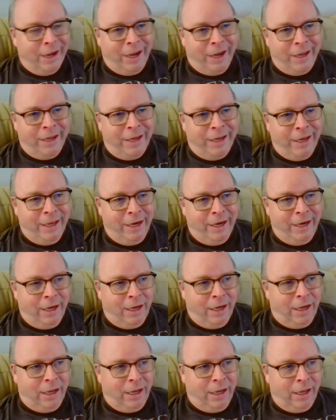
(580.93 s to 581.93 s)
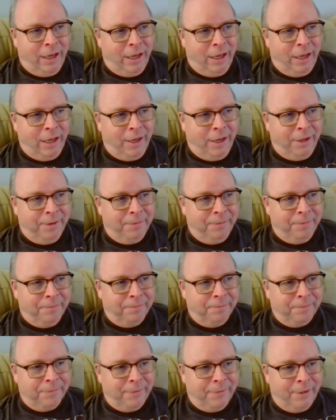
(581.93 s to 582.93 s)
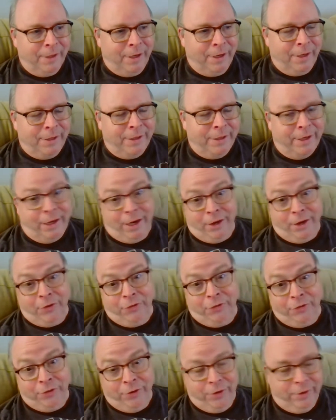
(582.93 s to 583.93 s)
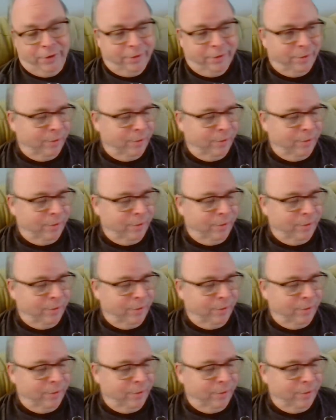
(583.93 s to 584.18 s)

I get a text